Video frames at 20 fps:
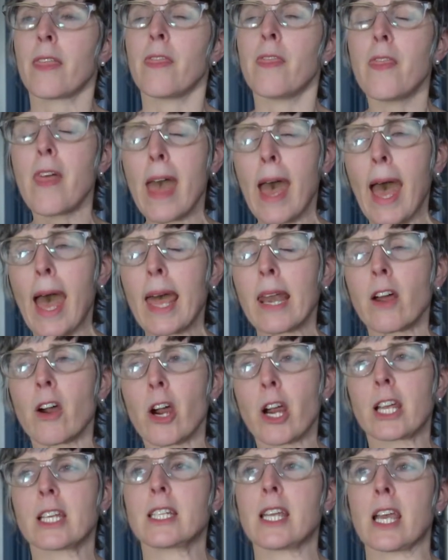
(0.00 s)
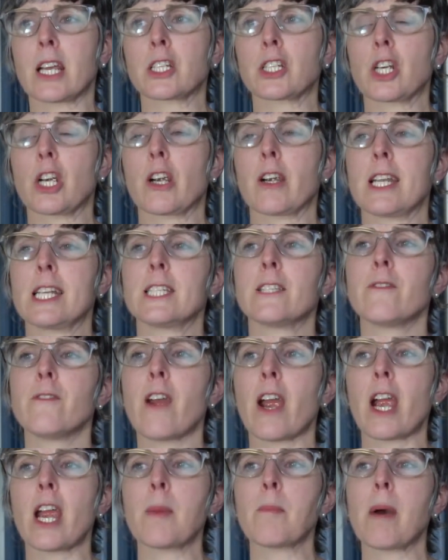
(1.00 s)
That architecture is
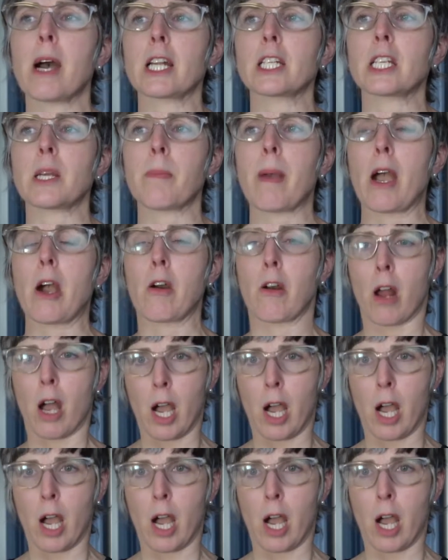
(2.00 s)
very much about,